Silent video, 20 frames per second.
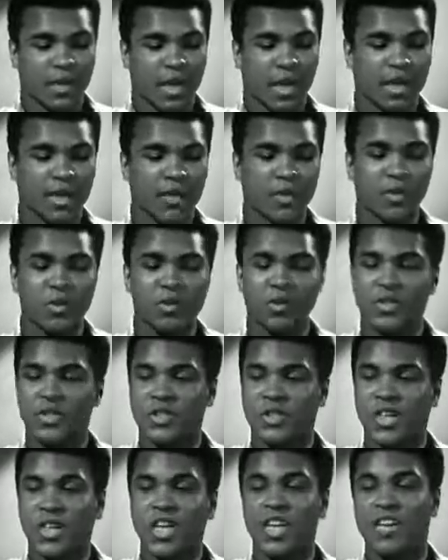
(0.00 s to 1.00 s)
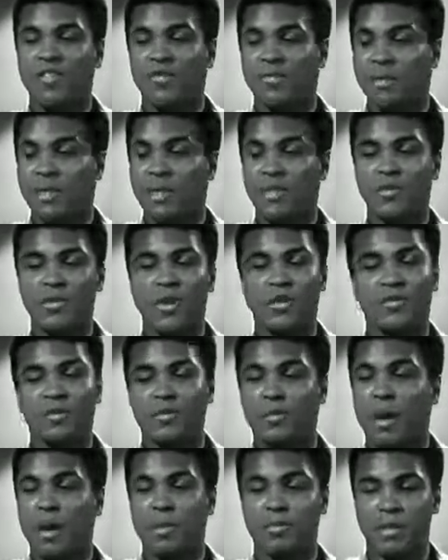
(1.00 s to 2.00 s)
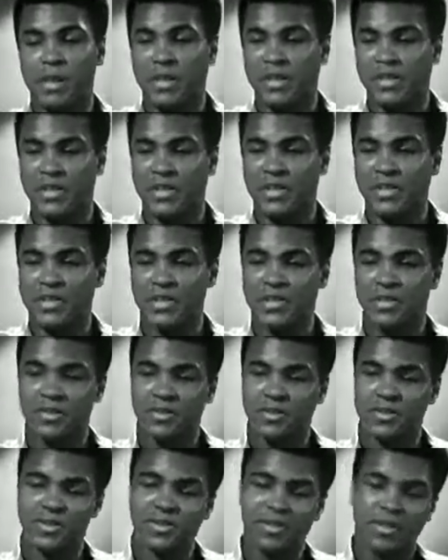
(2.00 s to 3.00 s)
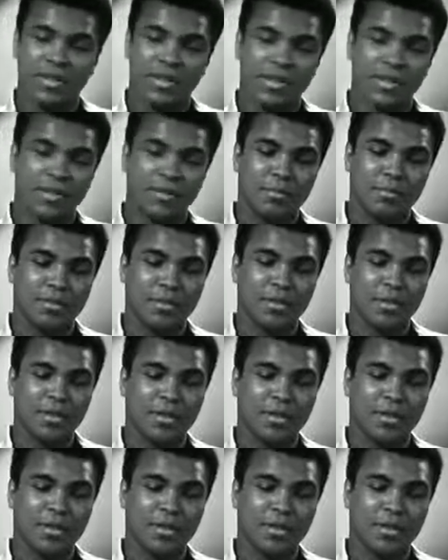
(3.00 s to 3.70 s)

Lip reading: know he's a slave, but he don't have to buy plantations. But